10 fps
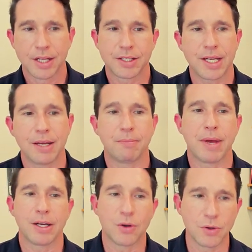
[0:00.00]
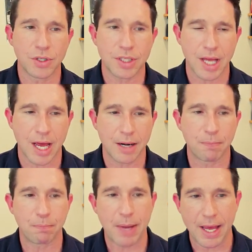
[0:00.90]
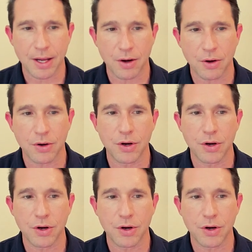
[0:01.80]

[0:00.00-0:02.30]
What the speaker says: Sí, me gustan, pero